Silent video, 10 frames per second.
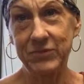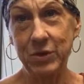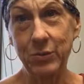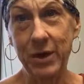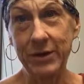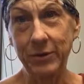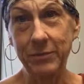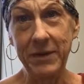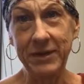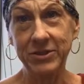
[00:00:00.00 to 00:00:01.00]
the wild
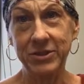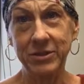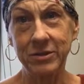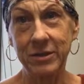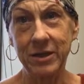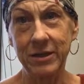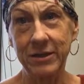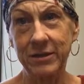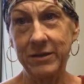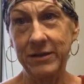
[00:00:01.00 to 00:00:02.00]
bachelor
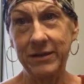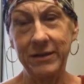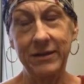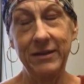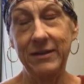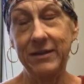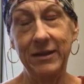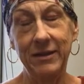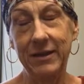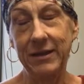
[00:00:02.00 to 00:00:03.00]
kind, and
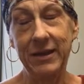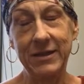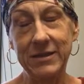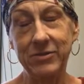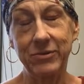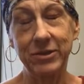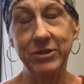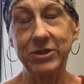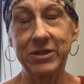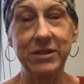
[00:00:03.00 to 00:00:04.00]
then that last one,
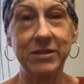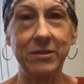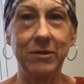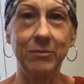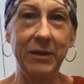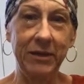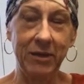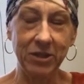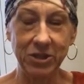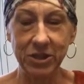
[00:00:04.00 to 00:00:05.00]
just, oh my
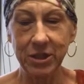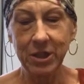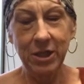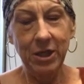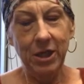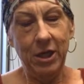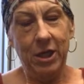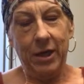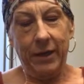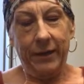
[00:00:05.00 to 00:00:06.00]
gosh.
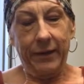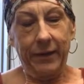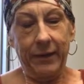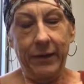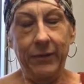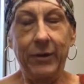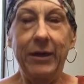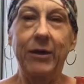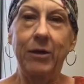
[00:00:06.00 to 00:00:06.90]
Anyway,